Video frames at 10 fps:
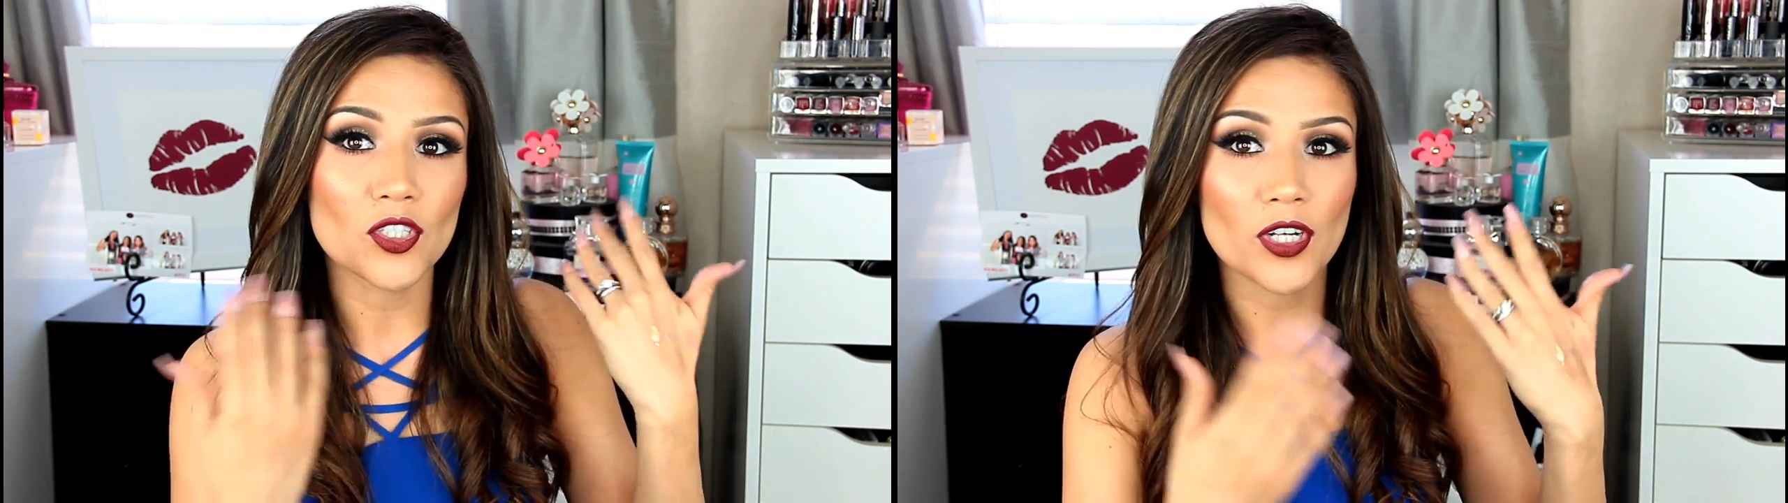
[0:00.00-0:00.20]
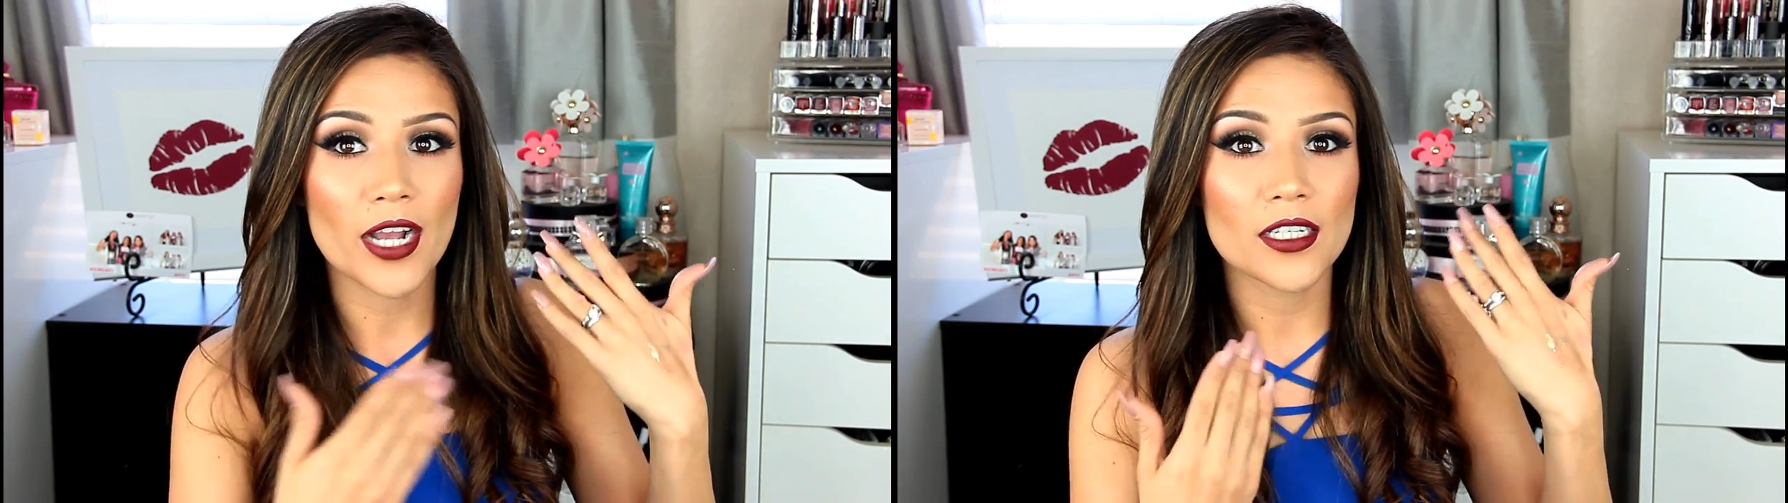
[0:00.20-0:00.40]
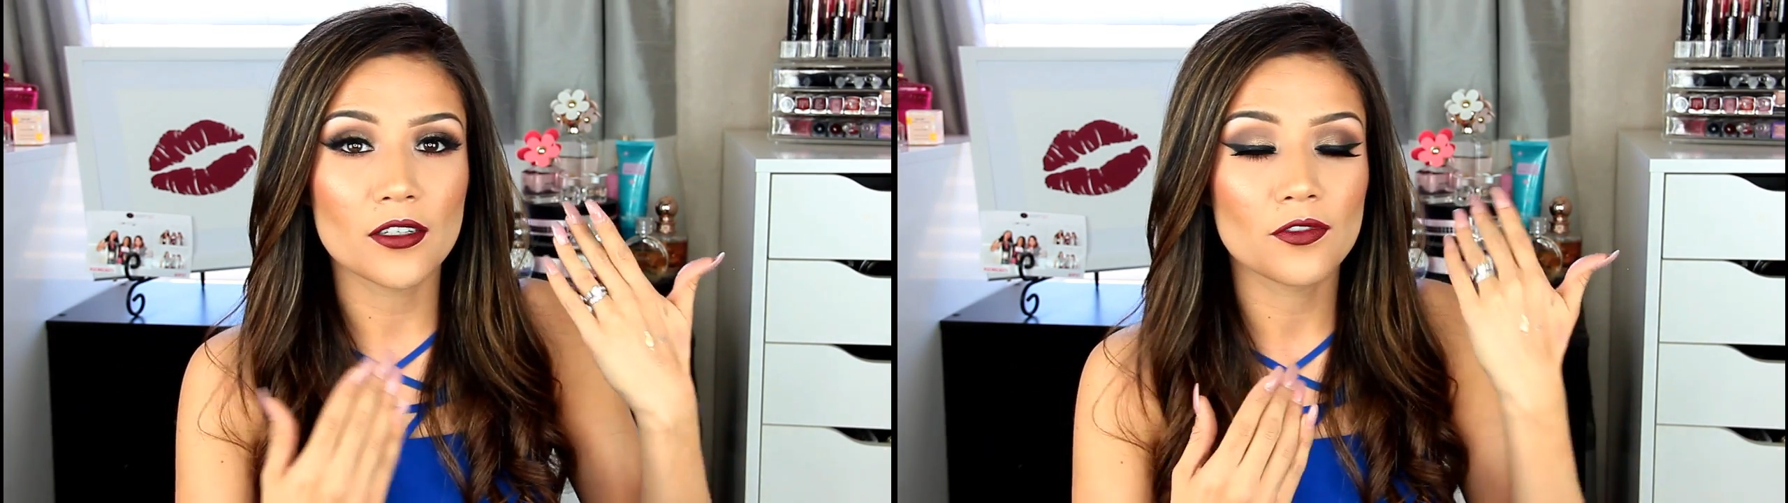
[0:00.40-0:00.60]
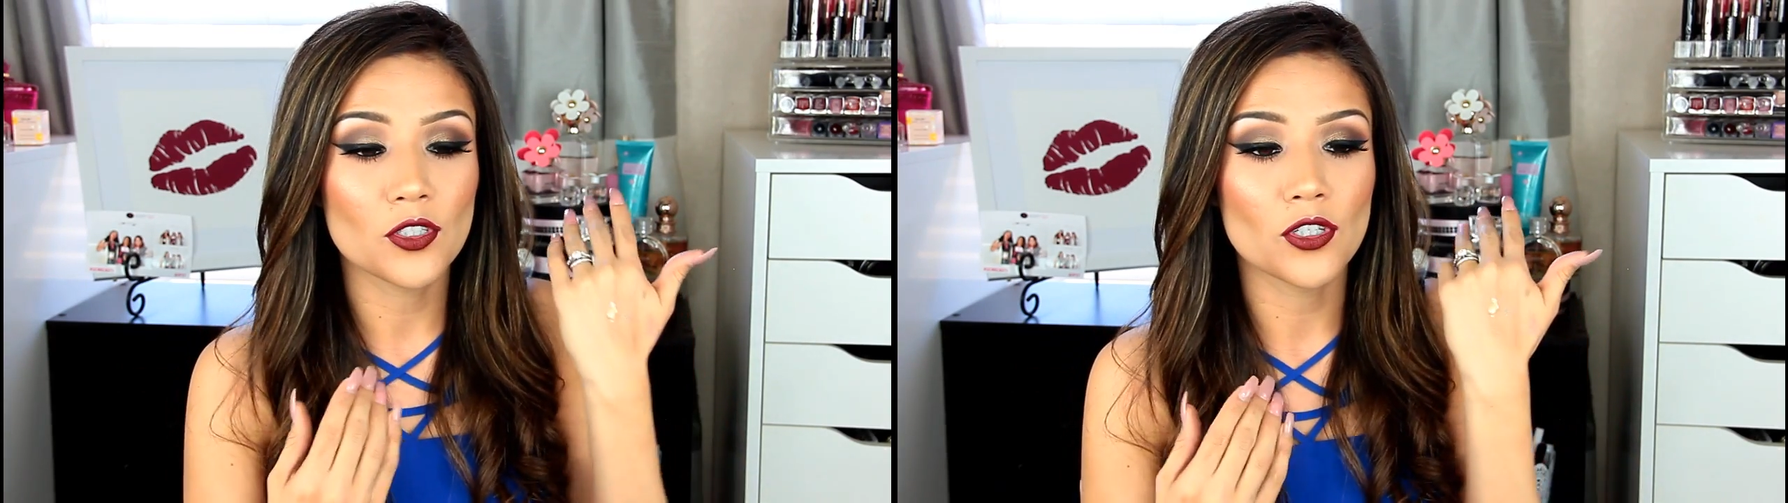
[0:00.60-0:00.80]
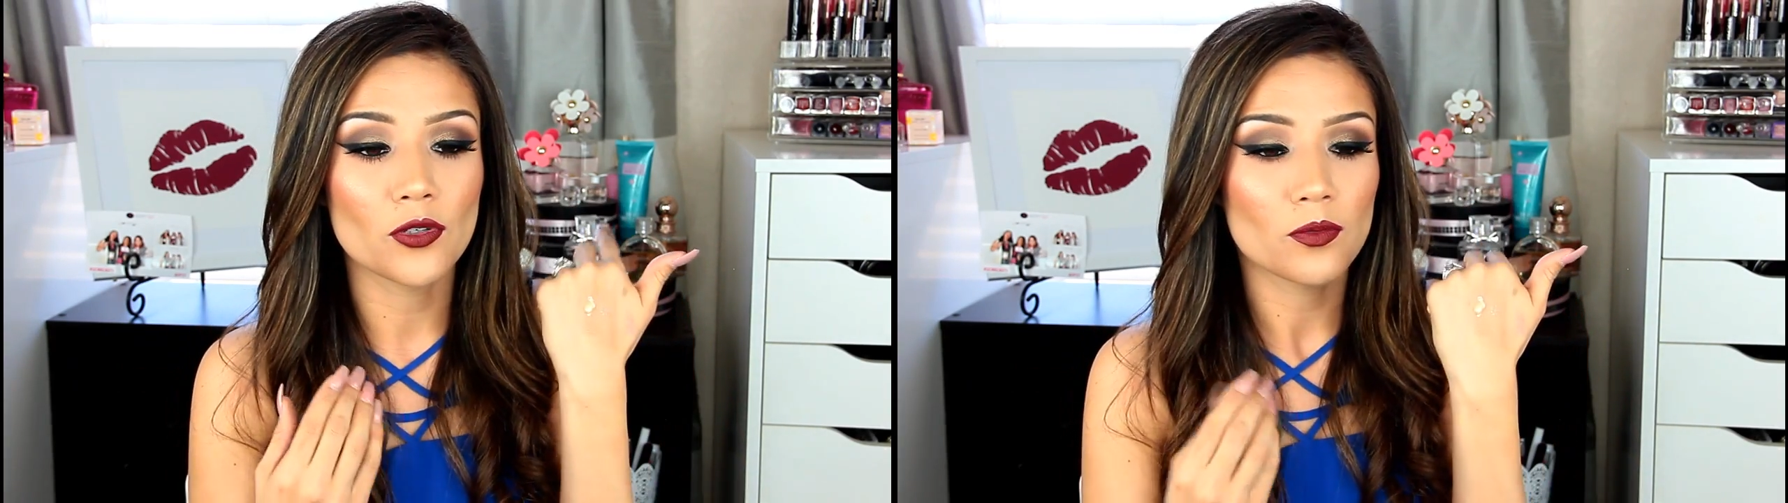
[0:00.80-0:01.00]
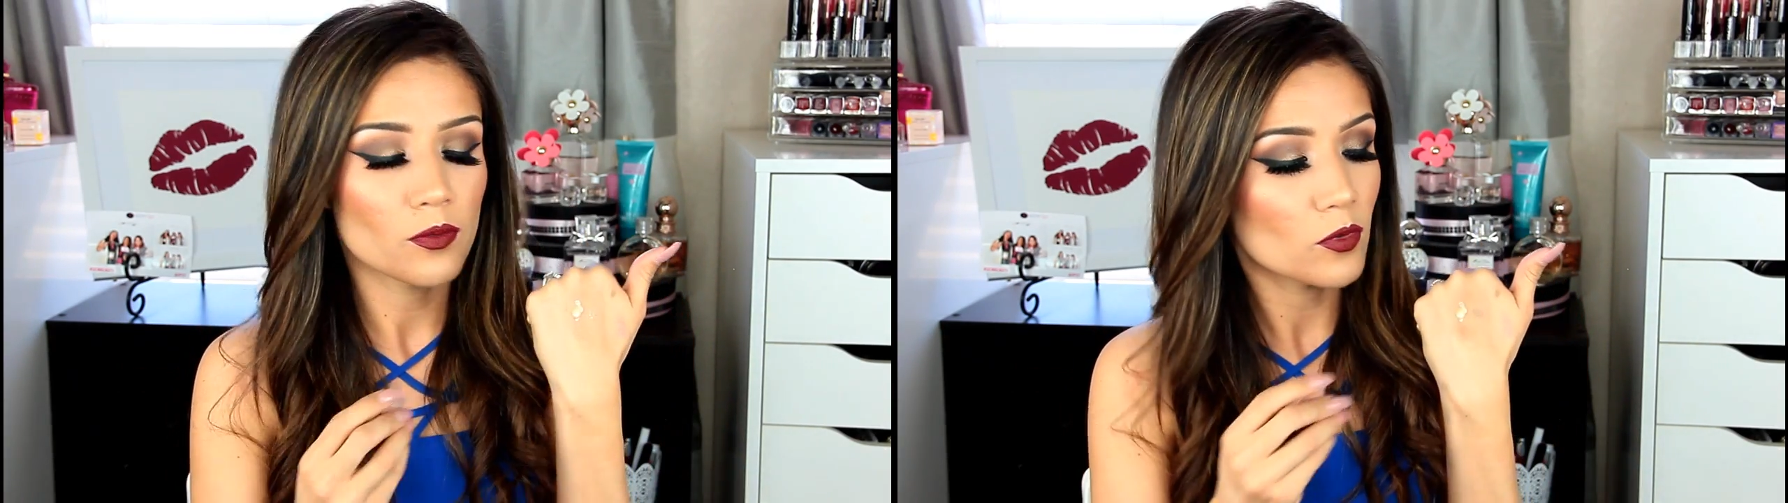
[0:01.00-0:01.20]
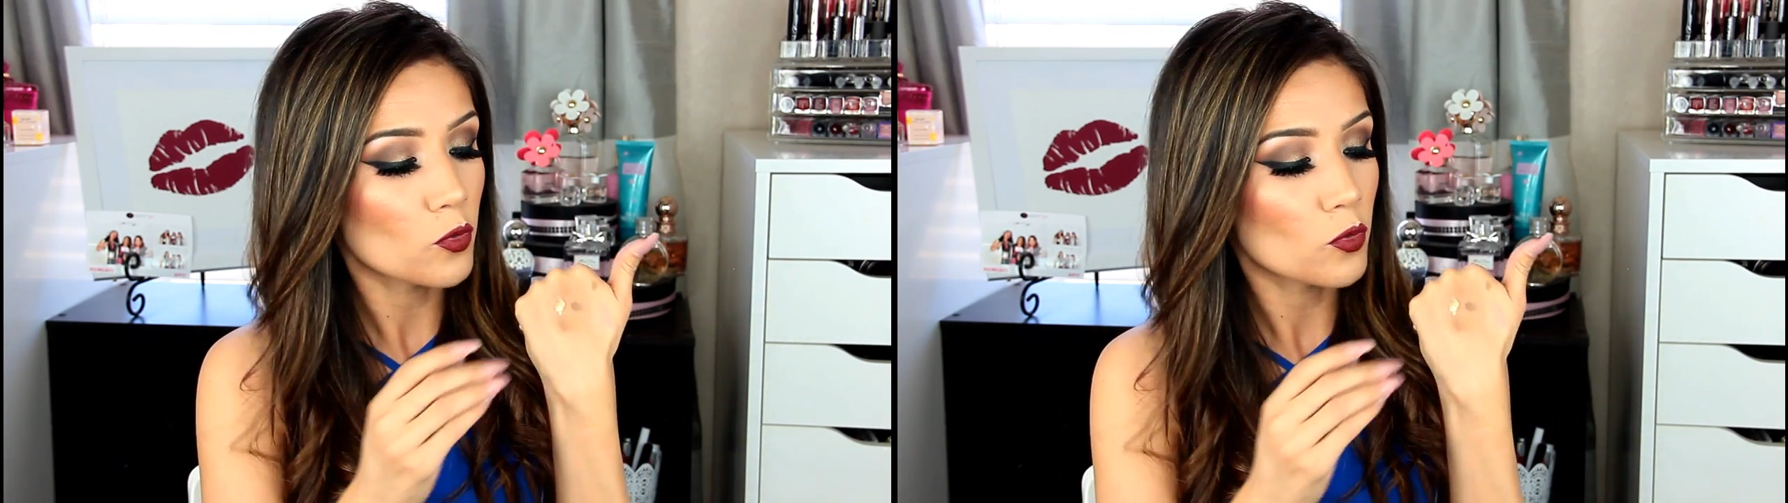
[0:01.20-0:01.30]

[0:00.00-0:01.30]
or kind of, you know,